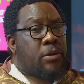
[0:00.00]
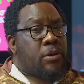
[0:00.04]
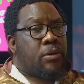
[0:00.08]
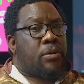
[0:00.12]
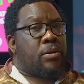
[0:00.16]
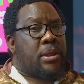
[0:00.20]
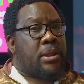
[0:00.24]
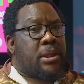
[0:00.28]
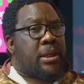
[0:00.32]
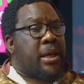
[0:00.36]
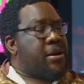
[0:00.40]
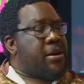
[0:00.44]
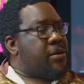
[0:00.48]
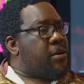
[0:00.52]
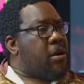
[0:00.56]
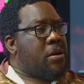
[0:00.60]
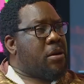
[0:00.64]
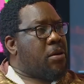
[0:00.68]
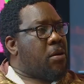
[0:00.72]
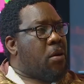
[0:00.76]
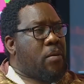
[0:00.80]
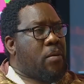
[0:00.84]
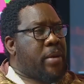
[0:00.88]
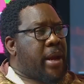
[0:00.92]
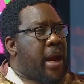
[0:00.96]
to say,
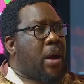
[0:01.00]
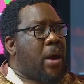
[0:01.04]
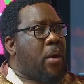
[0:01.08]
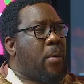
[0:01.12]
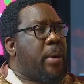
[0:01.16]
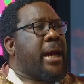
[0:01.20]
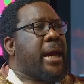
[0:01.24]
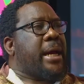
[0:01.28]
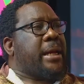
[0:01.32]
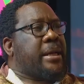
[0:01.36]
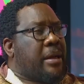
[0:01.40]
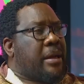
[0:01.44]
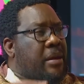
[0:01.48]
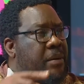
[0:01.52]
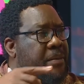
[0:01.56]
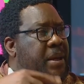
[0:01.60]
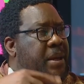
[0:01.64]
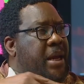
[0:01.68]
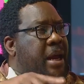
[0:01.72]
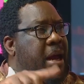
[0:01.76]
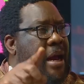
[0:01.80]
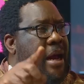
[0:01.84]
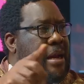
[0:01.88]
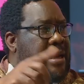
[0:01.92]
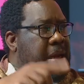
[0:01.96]
no, we are aware there will
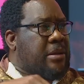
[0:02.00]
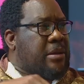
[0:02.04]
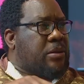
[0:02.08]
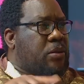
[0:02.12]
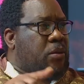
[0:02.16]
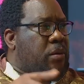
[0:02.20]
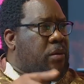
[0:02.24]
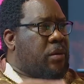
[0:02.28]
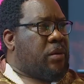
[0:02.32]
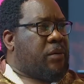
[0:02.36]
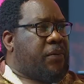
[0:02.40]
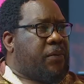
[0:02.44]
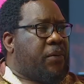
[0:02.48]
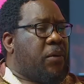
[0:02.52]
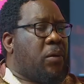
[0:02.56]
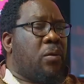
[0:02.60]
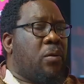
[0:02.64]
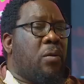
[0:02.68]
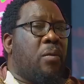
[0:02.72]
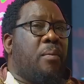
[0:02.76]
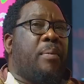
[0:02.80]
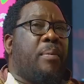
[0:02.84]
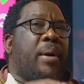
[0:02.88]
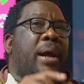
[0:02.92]
be others who will follow.